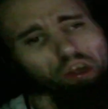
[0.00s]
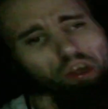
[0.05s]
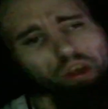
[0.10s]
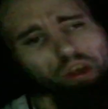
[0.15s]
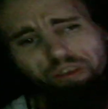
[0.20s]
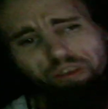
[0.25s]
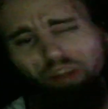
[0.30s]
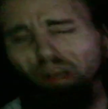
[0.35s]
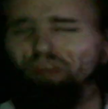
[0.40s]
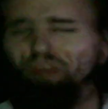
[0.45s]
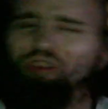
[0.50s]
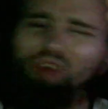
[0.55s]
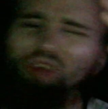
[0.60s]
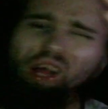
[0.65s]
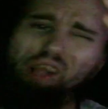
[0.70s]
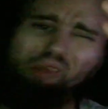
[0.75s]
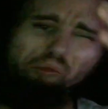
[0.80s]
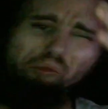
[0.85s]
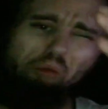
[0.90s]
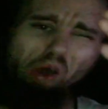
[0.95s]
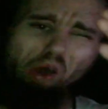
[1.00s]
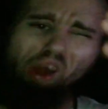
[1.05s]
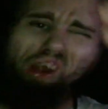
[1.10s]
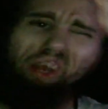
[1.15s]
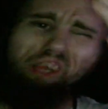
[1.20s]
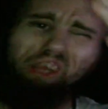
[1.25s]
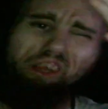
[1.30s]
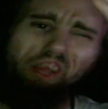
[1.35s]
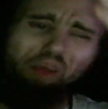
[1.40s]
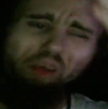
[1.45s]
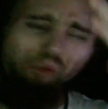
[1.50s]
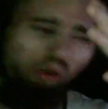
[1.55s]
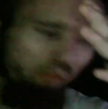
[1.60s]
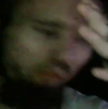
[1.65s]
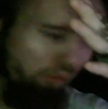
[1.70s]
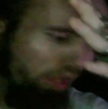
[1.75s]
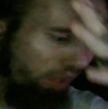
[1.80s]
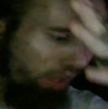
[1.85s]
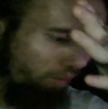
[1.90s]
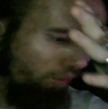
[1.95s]
Just like Marty did with
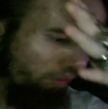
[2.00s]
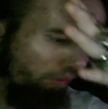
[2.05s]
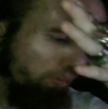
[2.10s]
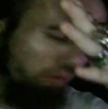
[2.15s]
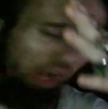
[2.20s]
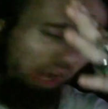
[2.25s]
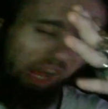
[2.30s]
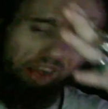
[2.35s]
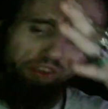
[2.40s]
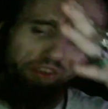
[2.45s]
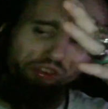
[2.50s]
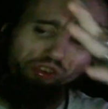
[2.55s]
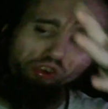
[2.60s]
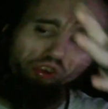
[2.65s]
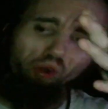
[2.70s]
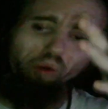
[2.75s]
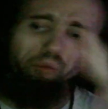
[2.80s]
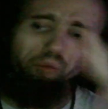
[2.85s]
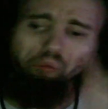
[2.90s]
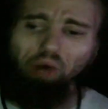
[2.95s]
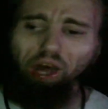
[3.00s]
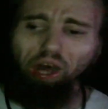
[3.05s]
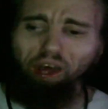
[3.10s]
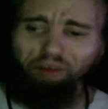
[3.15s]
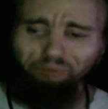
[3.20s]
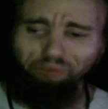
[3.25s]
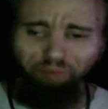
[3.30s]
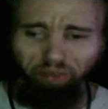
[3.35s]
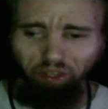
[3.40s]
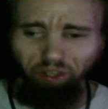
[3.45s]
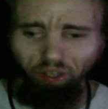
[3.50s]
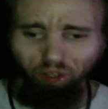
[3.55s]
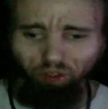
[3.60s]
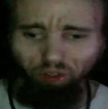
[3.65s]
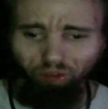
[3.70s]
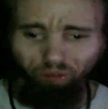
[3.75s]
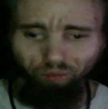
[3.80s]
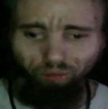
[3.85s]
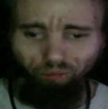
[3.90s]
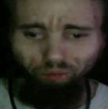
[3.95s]
me with Mass Troll Mafia.
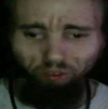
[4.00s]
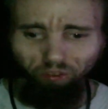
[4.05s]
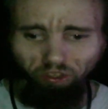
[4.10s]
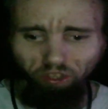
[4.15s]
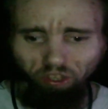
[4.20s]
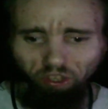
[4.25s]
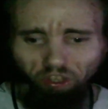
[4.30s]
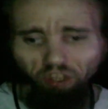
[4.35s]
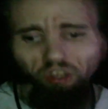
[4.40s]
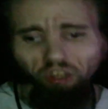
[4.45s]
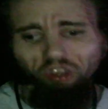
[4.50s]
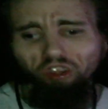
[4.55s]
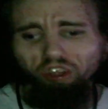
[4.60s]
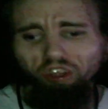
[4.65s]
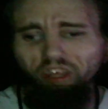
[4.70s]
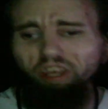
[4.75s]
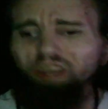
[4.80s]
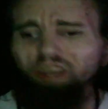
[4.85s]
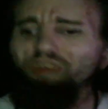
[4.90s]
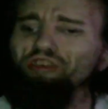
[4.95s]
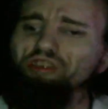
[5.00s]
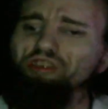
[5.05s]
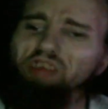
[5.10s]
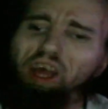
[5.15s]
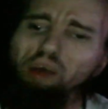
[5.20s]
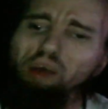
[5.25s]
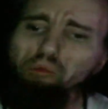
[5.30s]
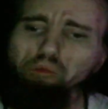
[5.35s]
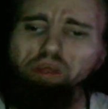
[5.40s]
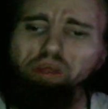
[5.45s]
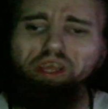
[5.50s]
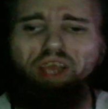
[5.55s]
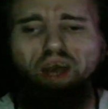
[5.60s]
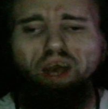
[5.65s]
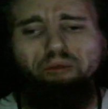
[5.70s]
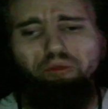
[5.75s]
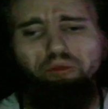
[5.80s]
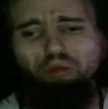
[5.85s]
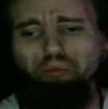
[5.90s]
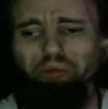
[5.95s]
He set me
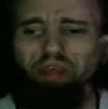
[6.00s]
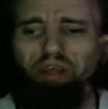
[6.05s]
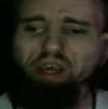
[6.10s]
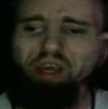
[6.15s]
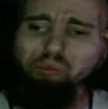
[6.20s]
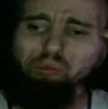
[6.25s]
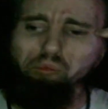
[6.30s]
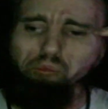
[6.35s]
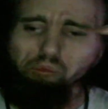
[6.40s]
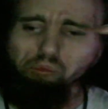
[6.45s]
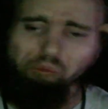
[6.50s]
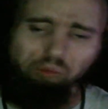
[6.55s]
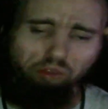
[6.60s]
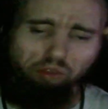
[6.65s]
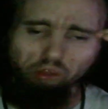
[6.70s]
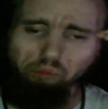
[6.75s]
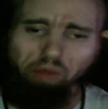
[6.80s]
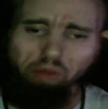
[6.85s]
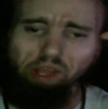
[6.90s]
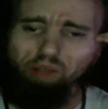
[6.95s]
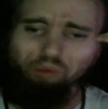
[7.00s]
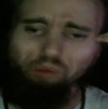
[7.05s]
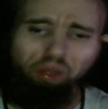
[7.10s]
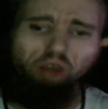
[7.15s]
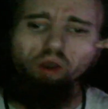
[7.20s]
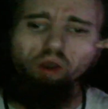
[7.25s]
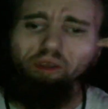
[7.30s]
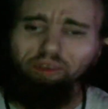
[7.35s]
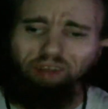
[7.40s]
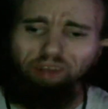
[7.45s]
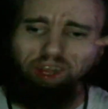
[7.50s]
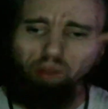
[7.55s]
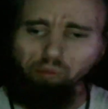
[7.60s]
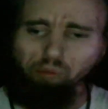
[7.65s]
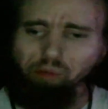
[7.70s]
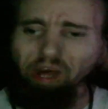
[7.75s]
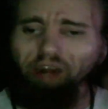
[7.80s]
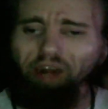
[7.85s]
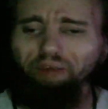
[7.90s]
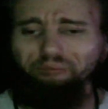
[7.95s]
up to be a to make me look like a
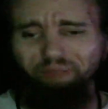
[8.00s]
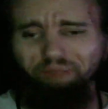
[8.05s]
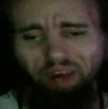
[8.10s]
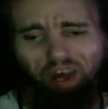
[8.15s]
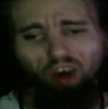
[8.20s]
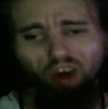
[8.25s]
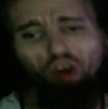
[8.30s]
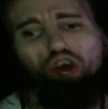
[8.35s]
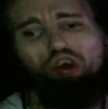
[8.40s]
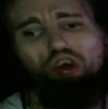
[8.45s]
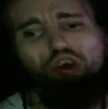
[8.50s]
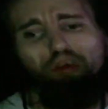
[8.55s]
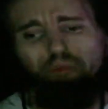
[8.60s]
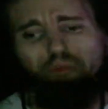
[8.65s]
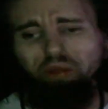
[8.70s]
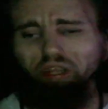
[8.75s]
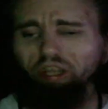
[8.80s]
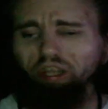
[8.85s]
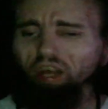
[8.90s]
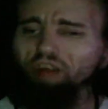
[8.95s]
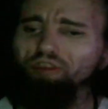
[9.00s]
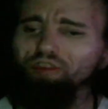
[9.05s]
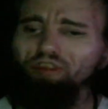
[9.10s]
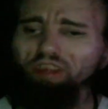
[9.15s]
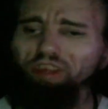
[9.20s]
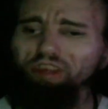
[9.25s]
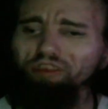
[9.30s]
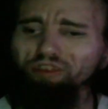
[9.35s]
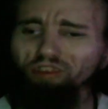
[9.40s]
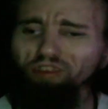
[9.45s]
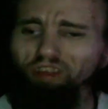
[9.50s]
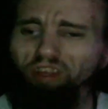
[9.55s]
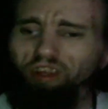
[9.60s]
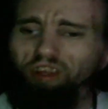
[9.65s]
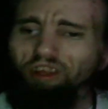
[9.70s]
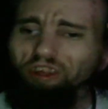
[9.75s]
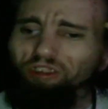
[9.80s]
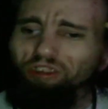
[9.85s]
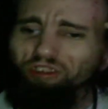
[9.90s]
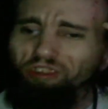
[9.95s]
pedophile because he's
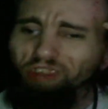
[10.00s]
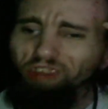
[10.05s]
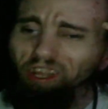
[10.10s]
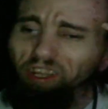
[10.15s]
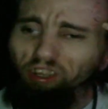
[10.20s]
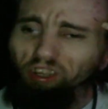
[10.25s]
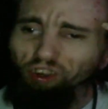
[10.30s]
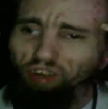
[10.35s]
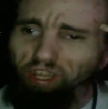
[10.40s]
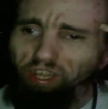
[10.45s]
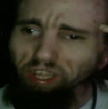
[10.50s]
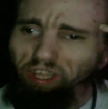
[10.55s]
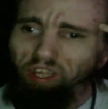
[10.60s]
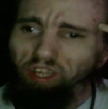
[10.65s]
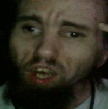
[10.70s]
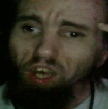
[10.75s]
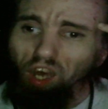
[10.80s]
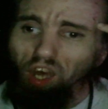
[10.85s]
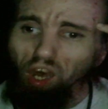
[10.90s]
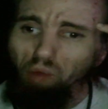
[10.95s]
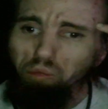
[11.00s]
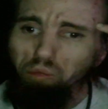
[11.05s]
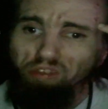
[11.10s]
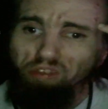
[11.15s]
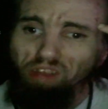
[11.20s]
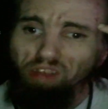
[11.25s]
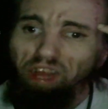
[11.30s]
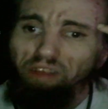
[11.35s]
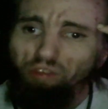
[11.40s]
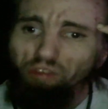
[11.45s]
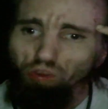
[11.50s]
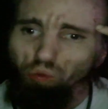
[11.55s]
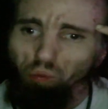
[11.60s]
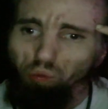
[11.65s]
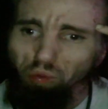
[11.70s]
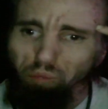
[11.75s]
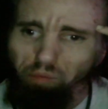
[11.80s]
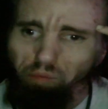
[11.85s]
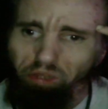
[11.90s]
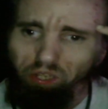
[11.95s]
sickly obsessed
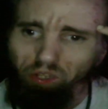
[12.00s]
with me.